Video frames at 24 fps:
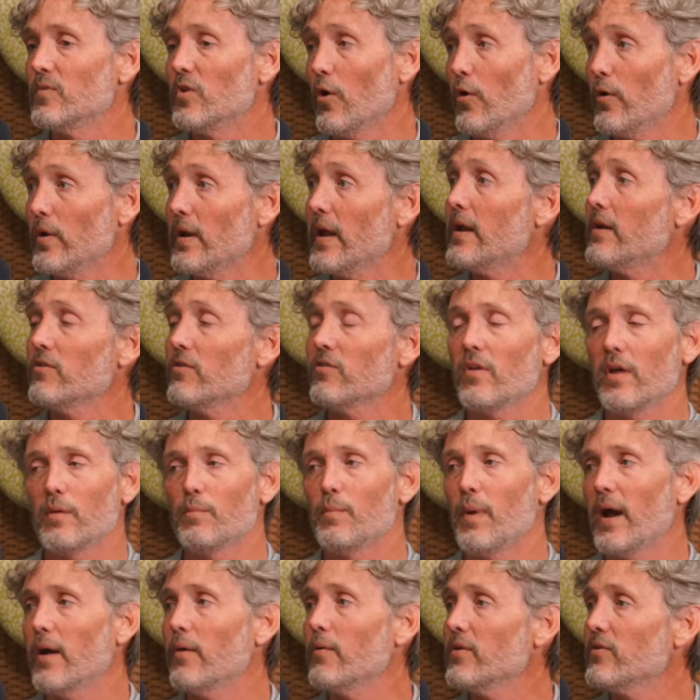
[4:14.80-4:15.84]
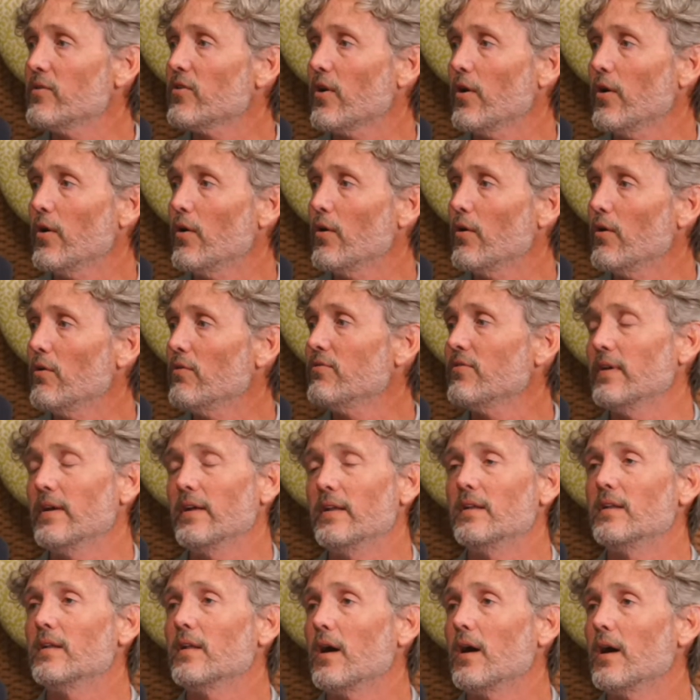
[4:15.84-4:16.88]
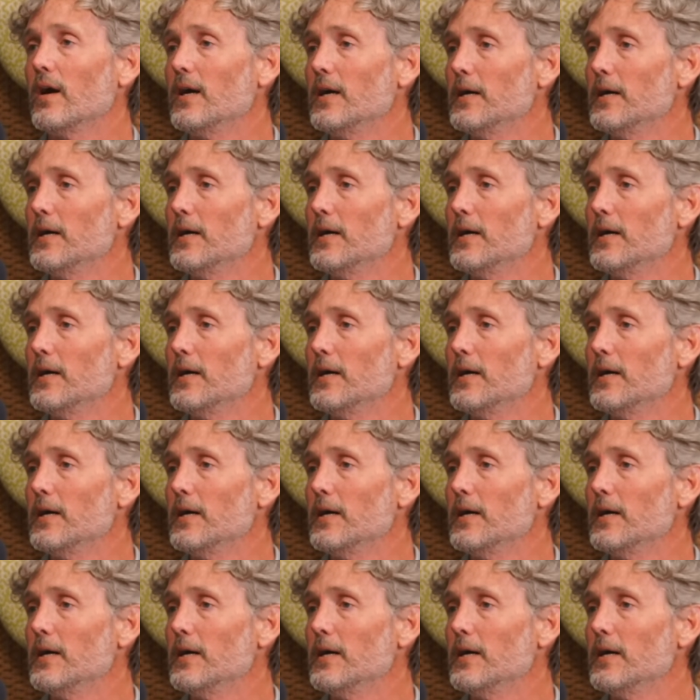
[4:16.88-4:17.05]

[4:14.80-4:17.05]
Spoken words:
donators like Pirates Cove and